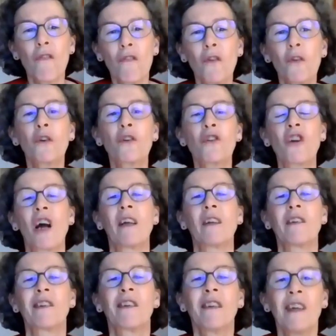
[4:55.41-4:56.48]
fourth
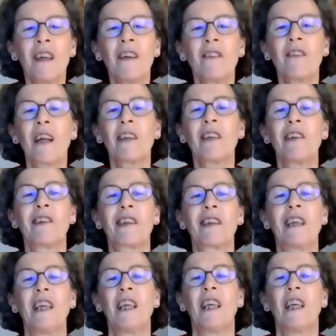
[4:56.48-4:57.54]
chance. That is
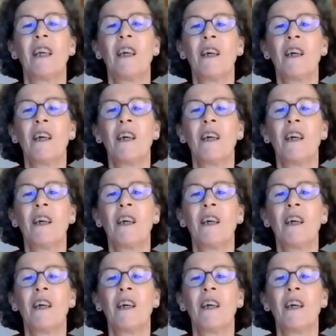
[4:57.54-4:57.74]
key.